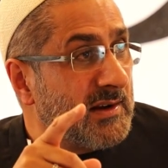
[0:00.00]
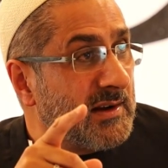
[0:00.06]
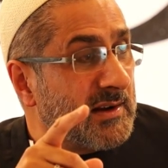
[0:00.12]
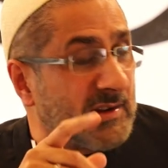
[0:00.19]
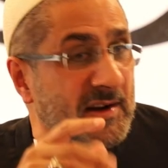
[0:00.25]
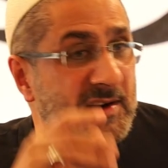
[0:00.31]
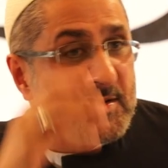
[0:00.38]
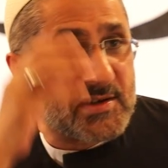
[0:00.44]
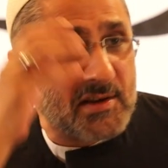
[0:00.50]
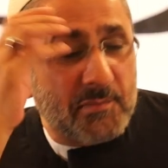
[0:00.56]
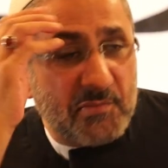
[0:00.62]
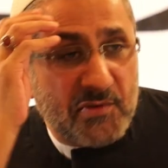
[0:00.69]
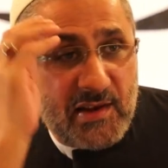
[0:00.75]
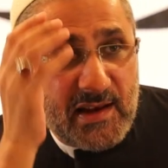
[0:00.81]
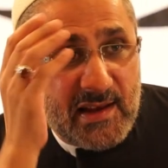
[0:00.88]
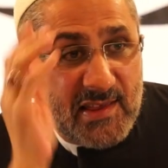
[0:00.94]
There is
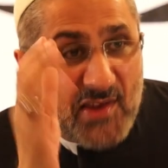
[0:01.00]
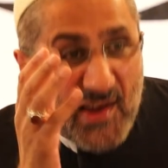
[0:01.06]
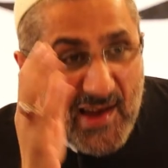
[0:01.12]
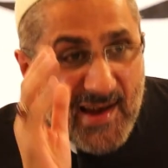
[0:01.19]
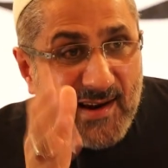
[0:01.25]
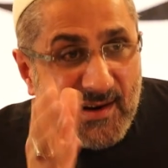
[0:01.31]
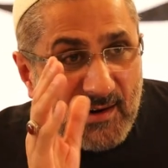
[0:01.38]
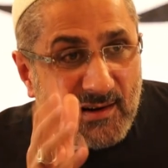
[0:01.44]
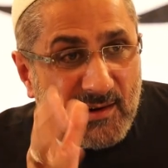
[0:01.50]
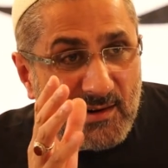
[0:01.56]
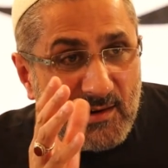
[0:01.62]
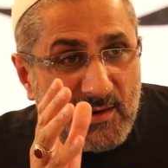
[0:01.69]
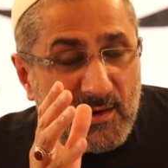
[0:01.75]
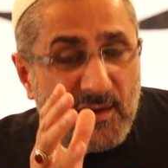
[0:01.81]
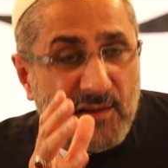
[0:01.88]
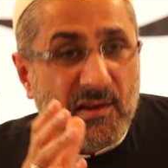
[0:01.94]
something there
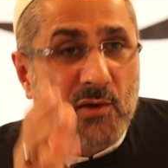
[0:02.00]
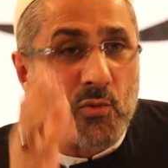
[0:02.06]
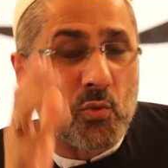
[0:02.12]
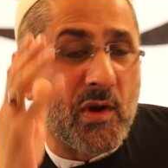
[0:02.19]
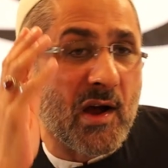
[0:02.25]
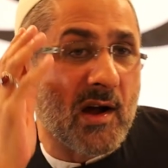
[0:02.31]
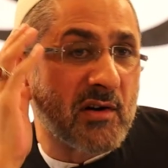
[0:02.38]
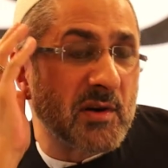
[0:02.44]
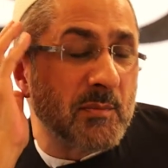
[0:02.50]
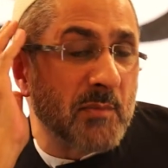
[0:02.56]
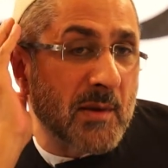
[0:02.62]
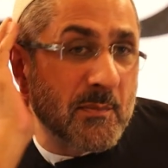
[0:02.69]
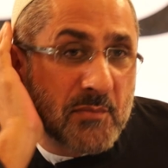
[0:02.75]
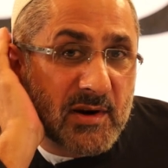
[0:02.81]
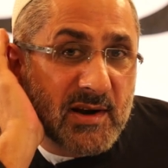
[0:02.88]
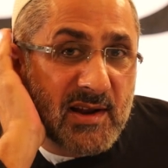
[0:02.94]
that we are
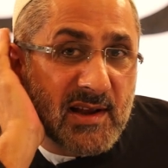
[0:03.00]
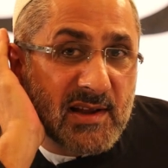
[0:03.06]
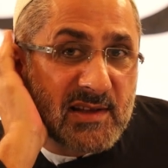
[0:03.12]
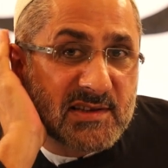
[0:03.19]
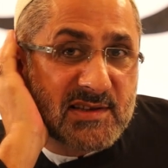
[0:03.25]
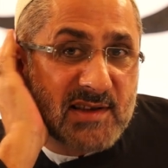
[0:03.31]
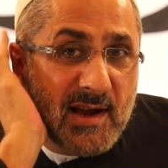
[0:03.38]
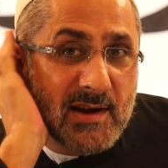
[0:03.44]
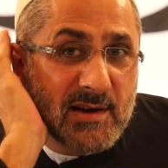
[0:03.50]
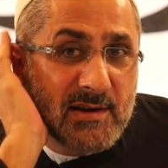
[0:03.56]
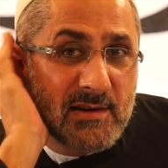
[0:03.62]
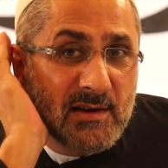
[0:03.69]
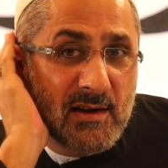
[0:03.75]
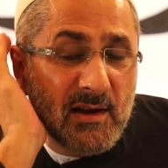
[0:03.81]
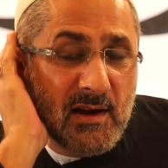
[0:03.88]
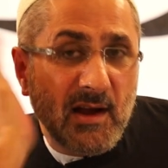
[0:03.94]
remembering
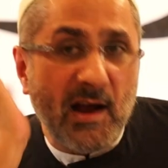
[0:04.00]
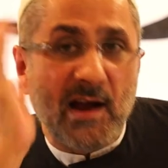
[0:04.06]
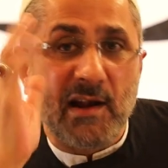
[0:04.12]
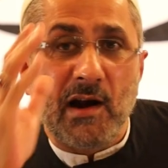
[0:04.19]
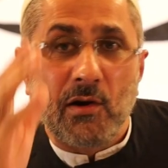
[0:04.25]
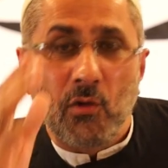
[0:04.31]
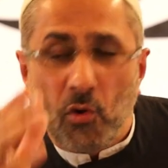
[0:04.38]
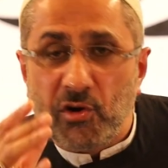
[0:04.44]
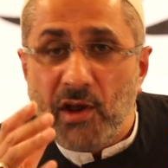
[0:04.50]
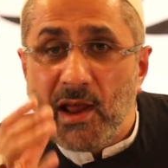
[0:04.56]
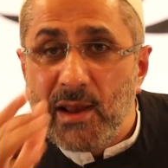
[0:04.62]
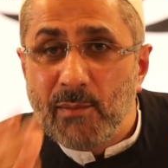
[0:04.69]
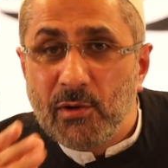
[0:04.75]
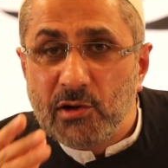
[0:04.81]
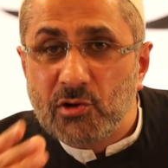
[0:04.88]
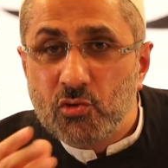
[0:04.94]
inside and are not
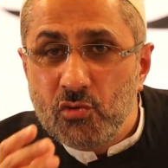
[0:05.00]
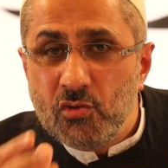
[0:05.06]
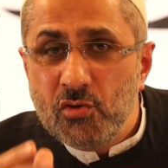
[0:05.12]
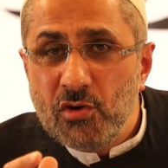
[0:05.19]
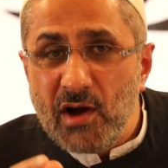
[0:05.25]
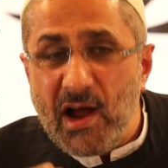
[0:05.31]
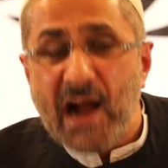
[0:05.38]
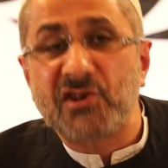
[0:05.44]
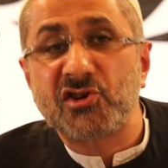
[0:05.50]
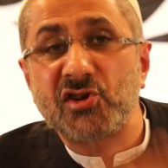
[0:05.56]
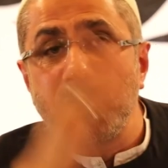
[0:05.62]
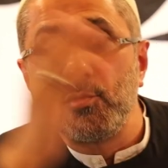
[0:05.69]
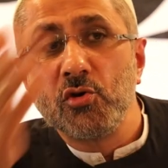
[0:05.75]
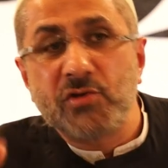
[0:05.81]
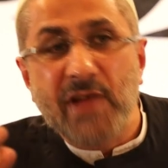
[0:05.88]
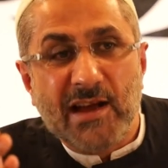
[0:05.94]
able to
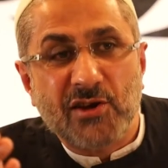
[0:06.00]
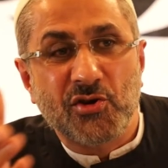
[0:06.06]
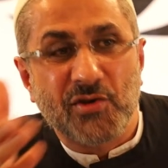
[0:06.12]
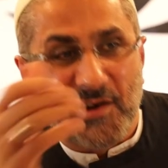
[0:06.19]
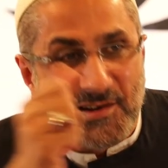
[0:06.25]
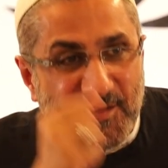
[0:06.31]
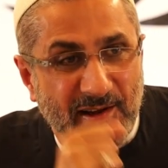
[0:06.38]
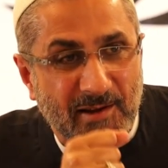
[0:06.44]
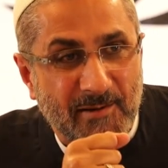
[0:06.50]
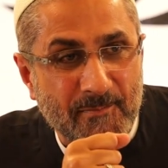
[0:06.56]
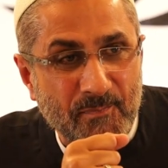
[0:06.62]
attribute accurately.